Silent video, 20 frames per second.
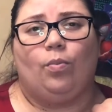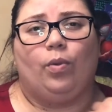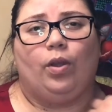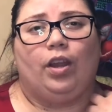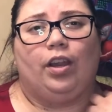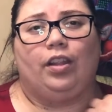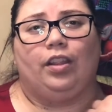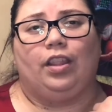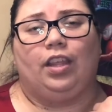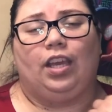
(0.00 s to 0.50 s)

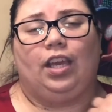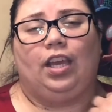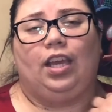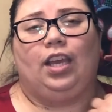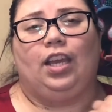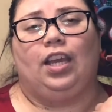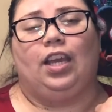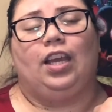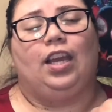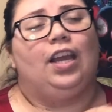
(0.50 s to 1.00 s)
where
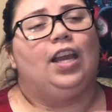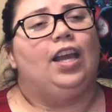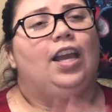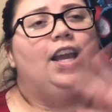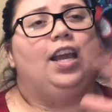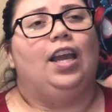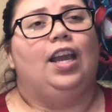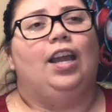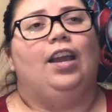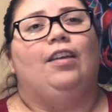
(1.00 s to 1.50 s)
they
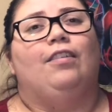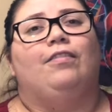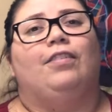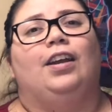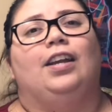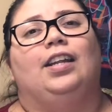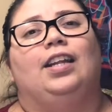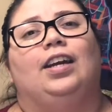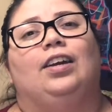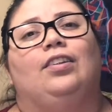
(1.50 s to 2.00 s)

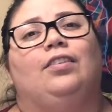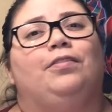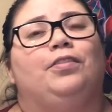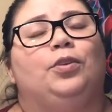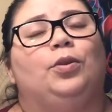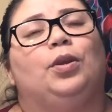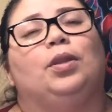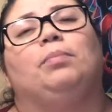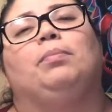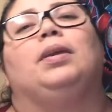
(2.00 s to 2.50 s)
find out
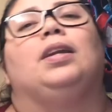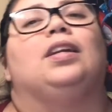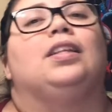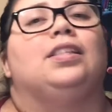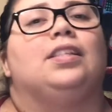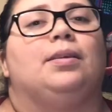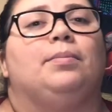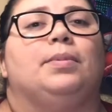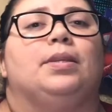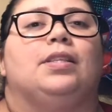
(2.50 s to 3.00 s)
if you can be
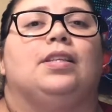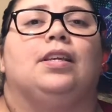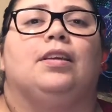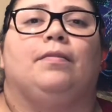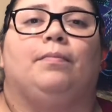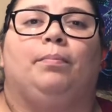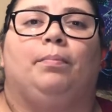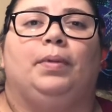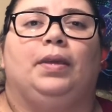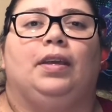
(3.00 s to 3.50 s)

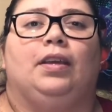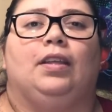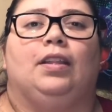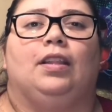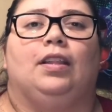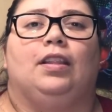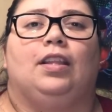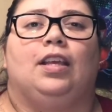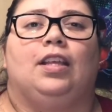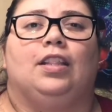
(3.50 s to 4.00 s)

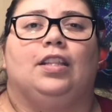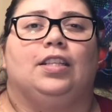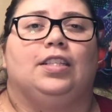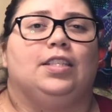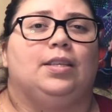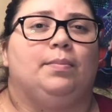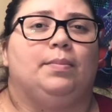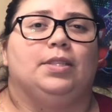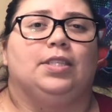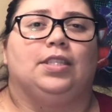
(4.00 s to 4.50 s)
in the
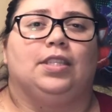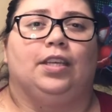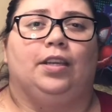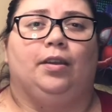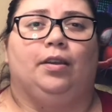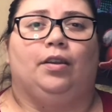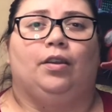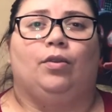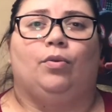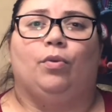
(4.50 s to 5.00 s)
demon
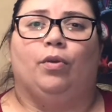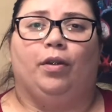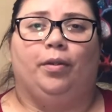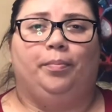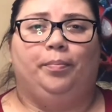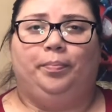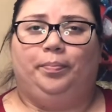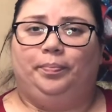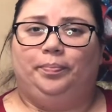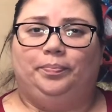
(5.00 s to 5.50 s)
slayer corps.